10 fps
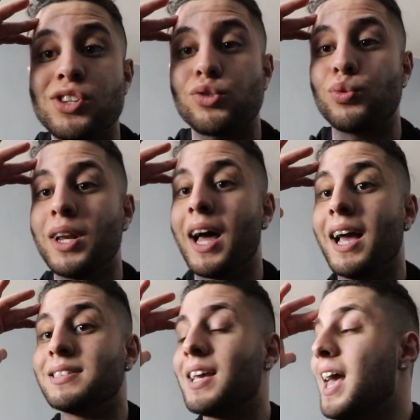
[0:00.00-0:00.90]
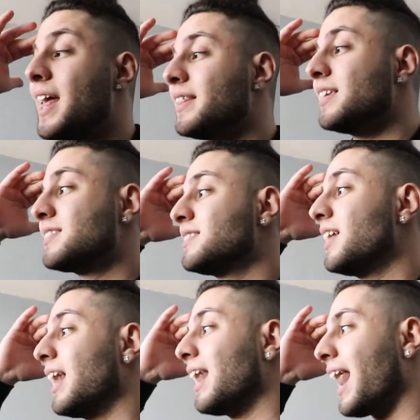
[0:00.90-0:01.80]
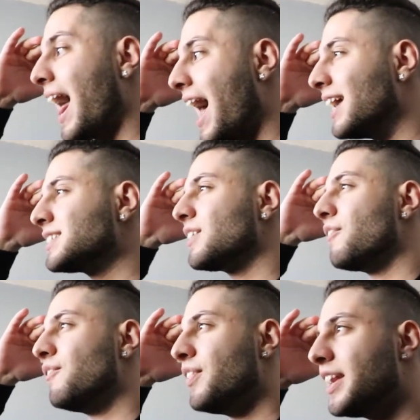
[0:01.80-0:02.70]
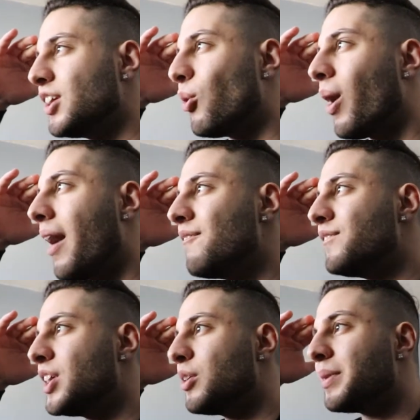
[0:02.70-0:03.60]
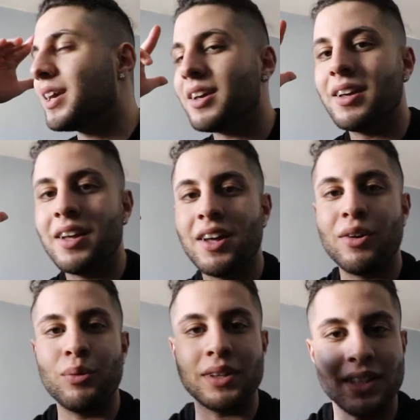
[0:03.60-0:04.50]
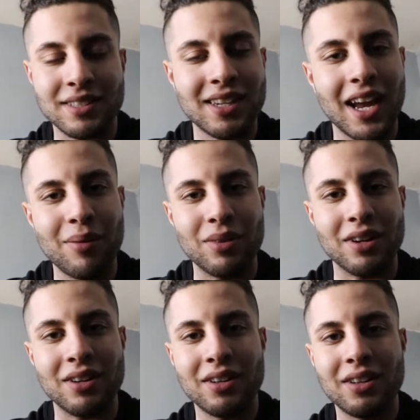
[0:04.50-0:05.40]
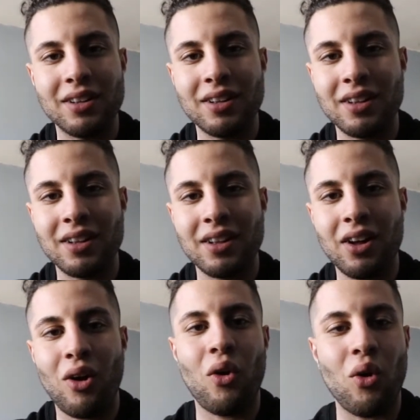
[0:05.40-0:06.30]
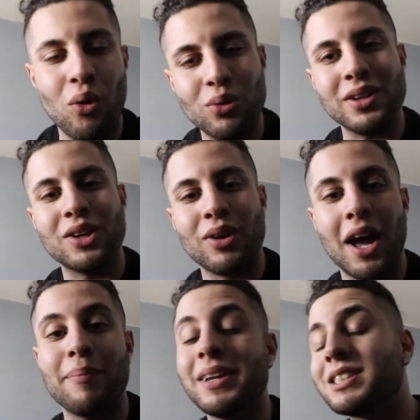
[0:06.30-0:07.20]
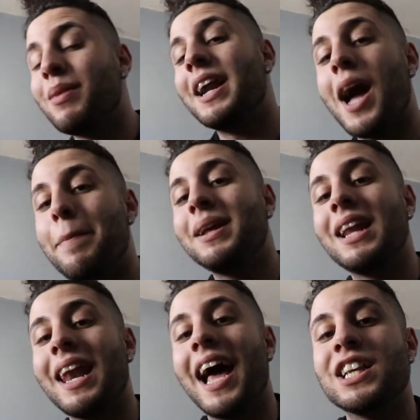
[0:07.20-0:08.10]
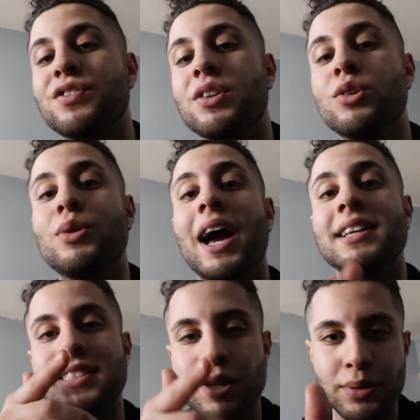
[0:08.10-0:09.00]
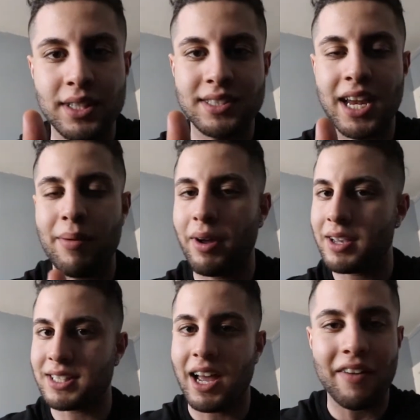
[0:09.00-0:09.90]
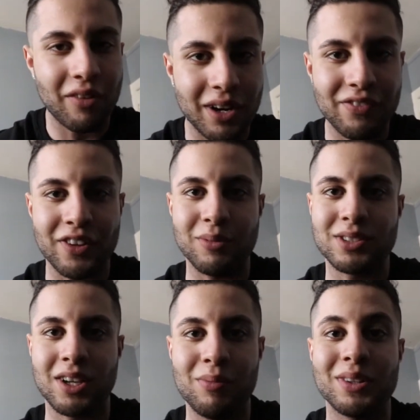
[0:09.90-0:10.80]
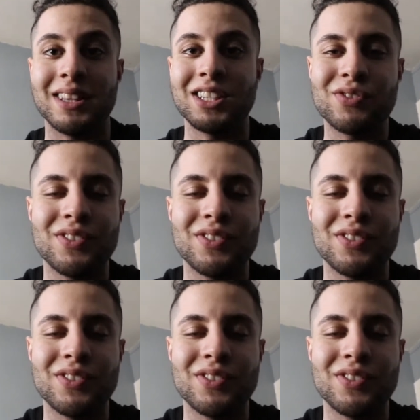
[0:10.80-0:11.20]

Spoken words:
just realized this is the last video I'm filming with this camera. Holy crap. This might not be the last video you guys see with this camera, because I have already filmed some with this